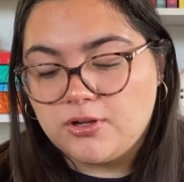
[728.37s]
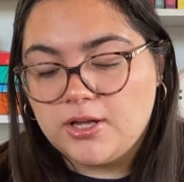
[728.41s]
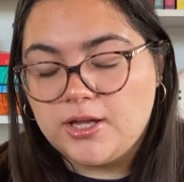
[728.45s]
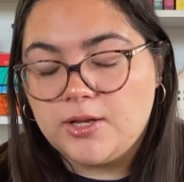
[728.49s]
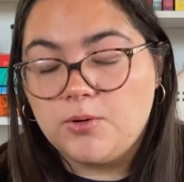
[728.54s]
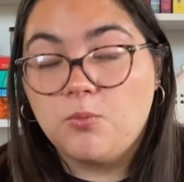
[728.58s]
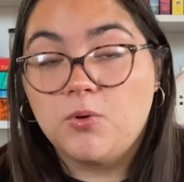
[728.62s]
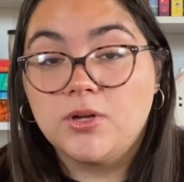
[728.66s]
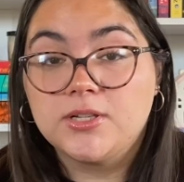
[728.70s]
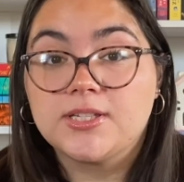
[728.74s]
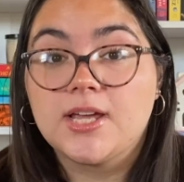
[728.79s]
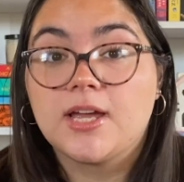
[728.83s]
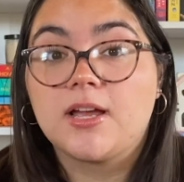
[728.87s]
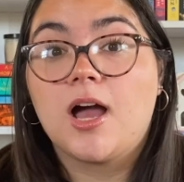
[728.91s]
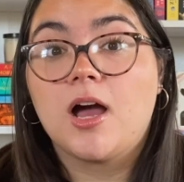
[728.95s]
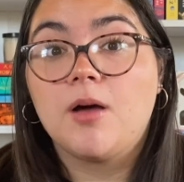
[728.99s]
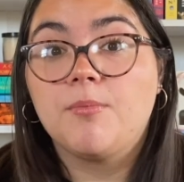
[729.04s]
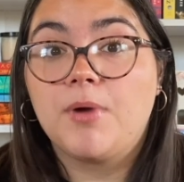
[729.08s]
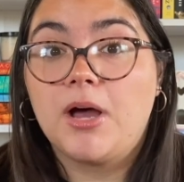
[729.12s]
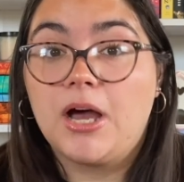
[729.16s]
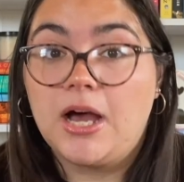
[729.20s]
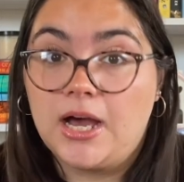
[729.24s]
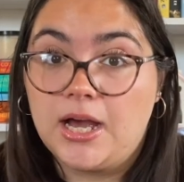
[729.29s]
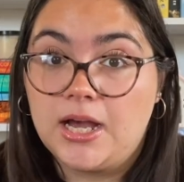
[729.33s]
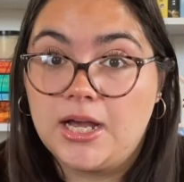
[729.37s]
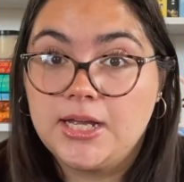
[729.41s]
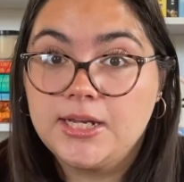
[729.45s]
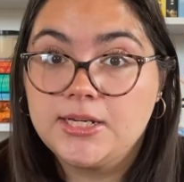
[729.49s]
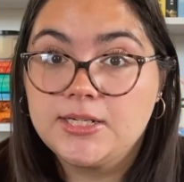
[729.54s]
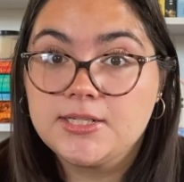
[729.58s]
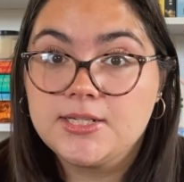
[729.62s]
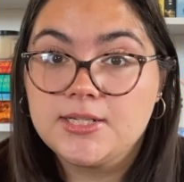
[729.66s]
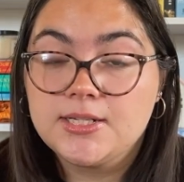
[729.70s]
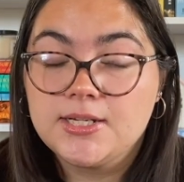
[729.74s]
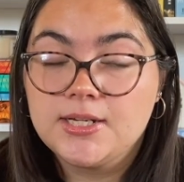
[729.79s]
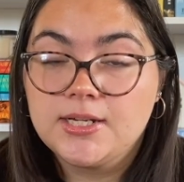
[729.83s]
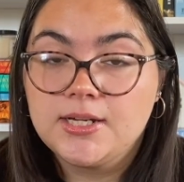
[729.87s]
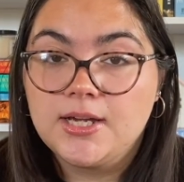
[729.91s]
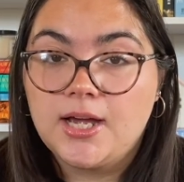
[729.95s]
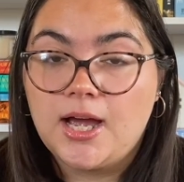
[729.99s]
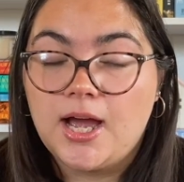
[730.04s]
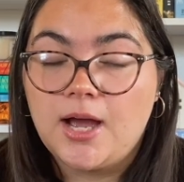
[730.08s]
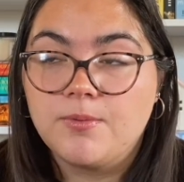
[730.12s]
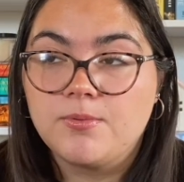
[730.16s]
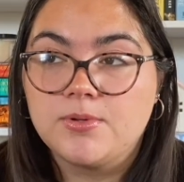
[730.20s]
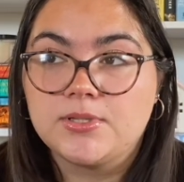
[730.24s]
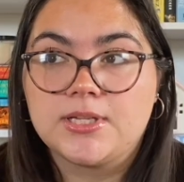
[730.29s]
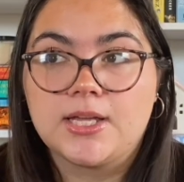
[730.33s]
And once I got behind,
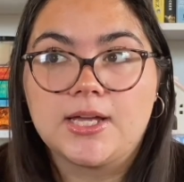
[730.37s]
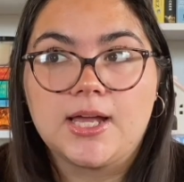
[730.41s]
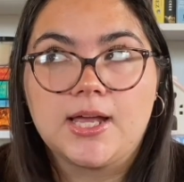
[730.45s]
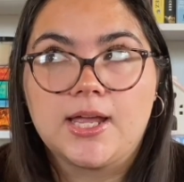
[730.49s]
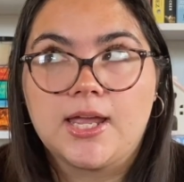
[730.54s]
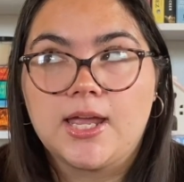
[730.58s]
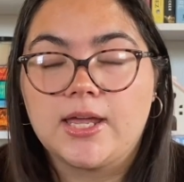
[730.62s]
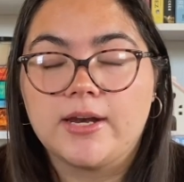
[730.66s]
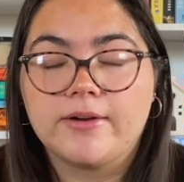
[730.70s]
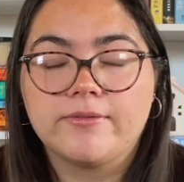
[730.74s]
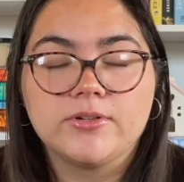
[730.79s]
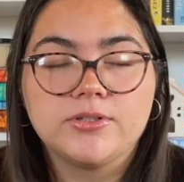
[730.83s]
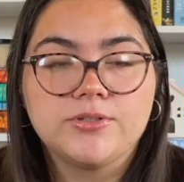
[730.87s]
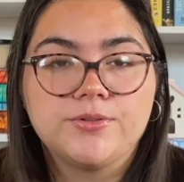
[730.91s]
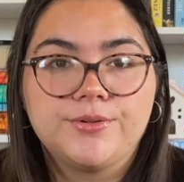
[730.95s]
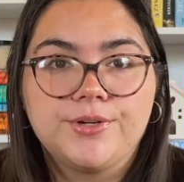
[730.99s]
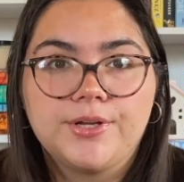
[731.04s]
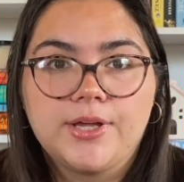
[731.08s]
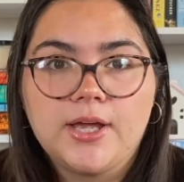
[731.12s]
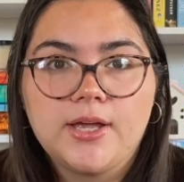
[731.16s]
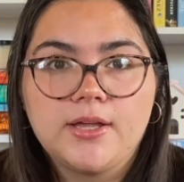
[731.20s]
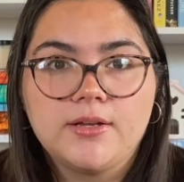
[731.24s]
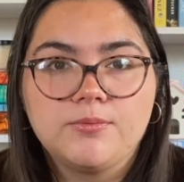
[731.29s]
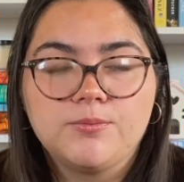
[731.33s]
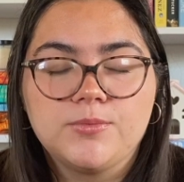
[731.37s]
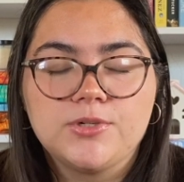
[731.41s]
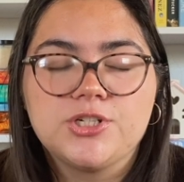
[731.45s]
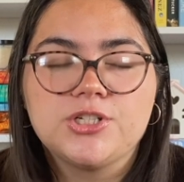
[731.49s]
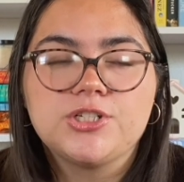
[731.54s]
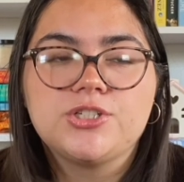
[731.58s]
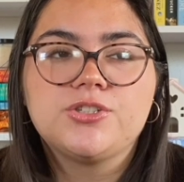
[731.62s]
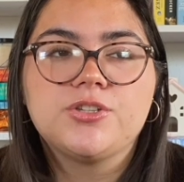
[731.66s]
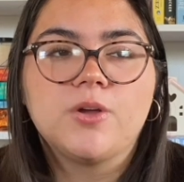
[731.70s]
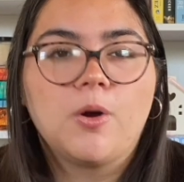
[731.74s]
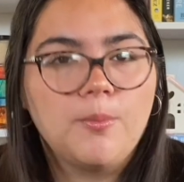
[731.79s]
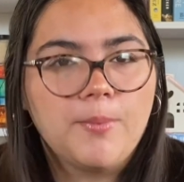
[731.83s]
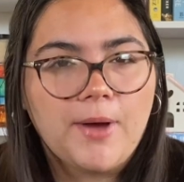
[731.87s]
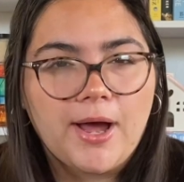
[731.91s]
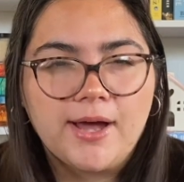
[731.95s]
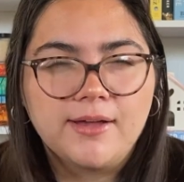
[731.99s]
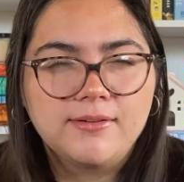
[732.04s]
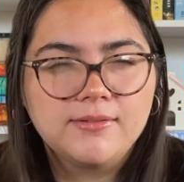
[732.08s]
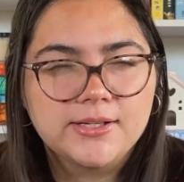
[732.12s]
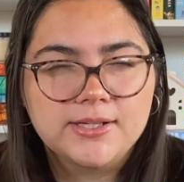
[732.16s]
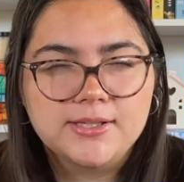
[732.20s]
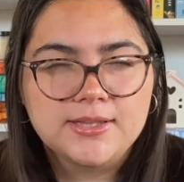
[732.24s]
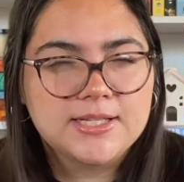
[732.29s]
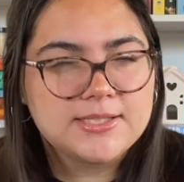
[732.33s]
I was like, I can't ever do it again, which is so bad.
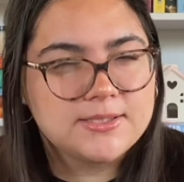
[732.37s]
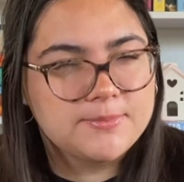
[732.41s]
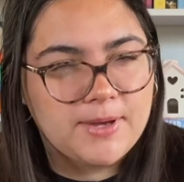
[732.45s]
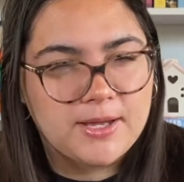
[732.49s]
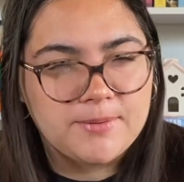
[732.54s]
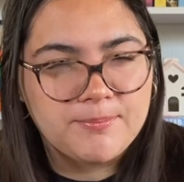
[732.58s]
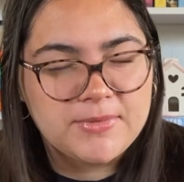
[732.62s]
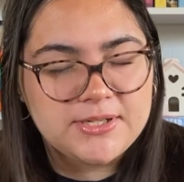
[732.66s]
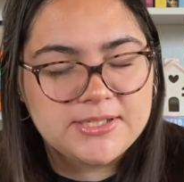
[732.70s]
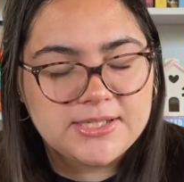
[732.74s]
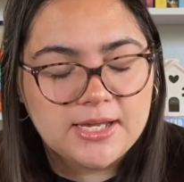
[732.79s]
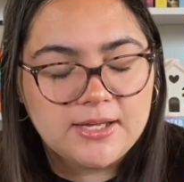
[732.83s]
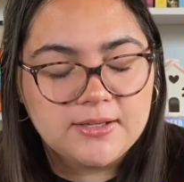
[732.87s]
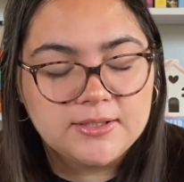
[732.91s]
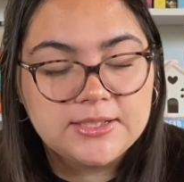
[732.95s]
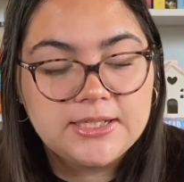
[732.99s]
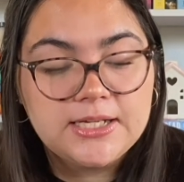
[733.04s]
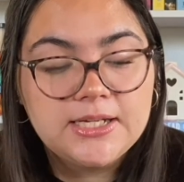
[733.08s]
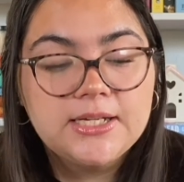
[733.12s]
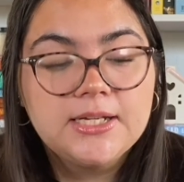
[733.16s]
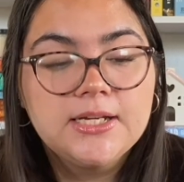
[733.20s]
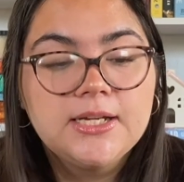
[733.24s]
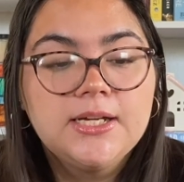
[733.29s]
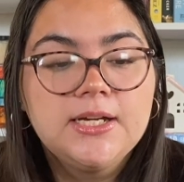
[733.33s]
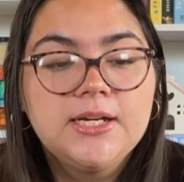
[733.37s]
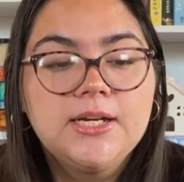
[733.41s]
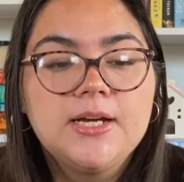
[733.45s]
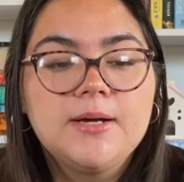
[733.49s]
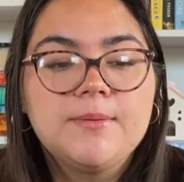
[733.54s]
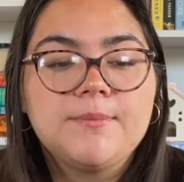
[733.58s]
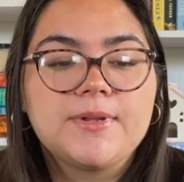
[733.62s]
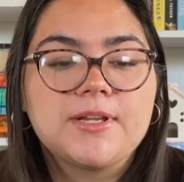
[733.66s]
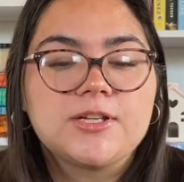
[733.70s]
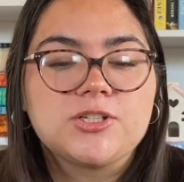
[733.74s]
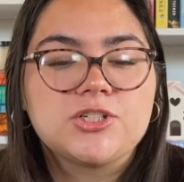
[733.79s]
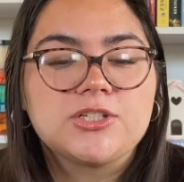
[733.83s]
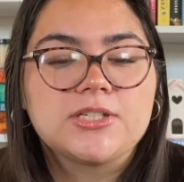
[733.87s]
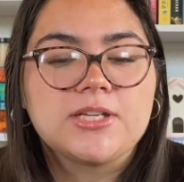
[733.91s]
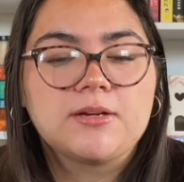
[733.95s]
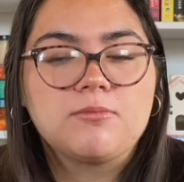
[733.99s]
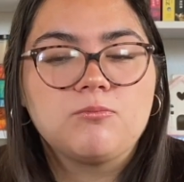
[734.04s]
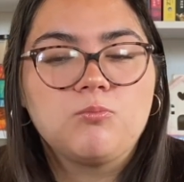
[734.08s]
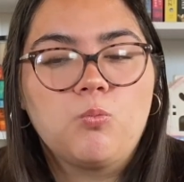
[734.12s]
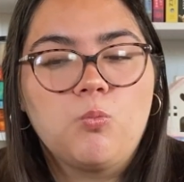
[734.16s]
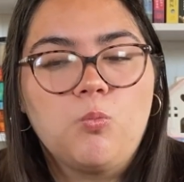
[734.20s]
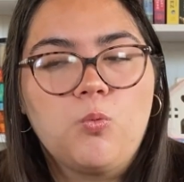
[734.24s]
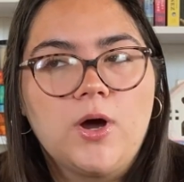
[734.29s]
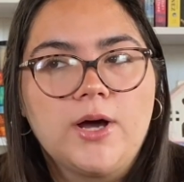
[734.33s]
Like, that's a bad mentality, but that's just like
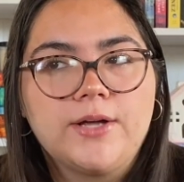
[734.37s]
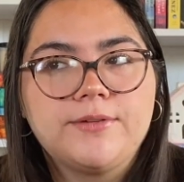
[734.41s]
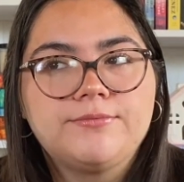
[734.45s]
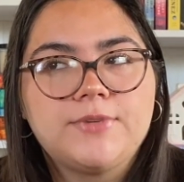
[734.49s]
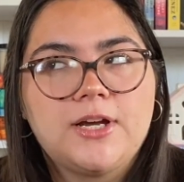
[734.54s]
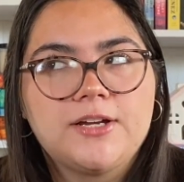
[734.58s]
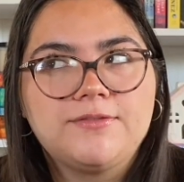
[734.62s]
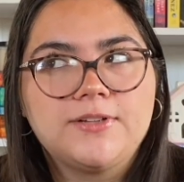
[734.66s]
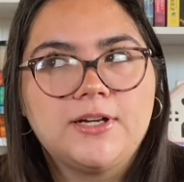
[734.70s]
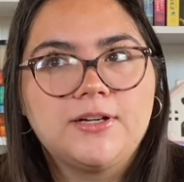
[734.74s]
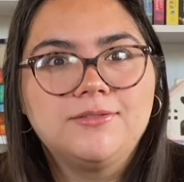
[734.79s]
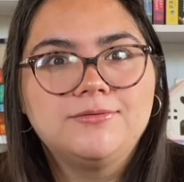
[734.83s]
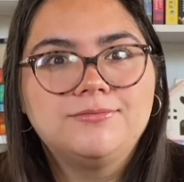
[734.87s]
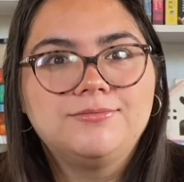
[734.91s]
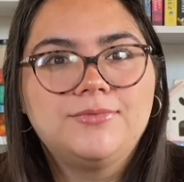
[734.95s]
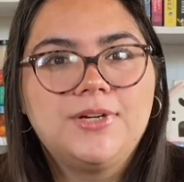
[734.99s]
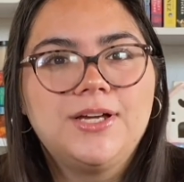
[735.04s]
what I felt.